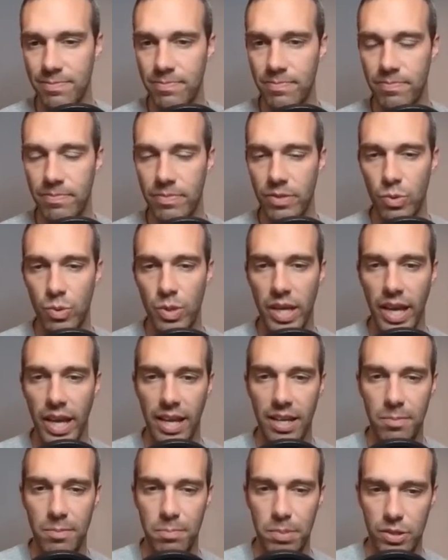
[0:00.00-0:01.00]
you
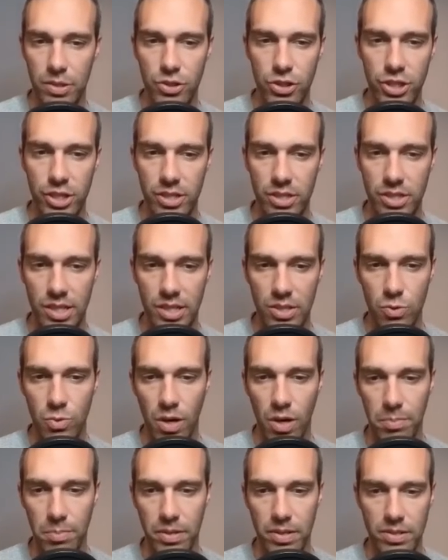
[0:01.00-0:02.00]
can't burn shield on
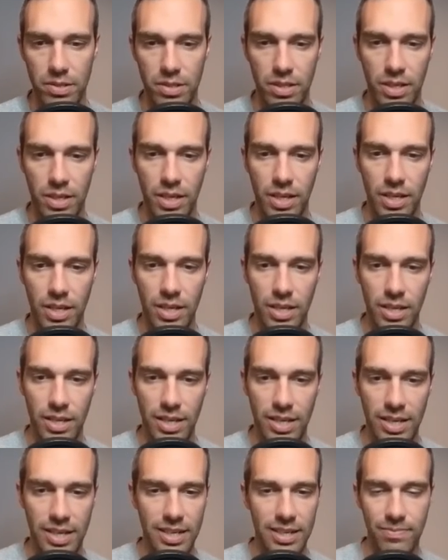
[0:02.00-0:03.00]
Swampert
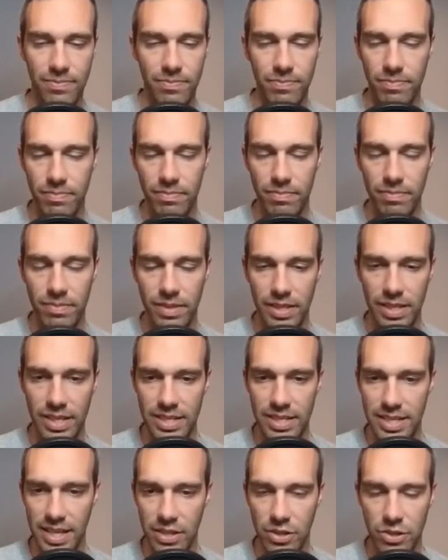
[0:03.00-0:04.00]

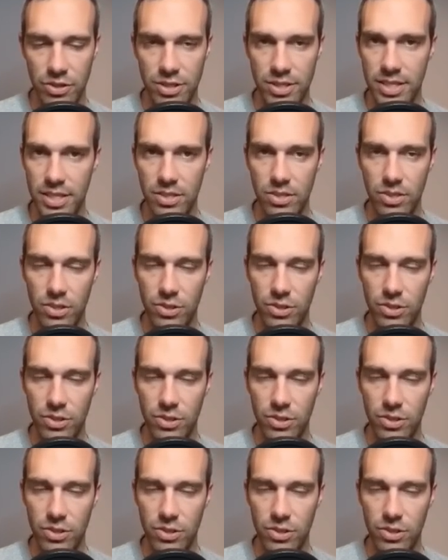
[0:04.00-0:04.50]
because then your Sneasler is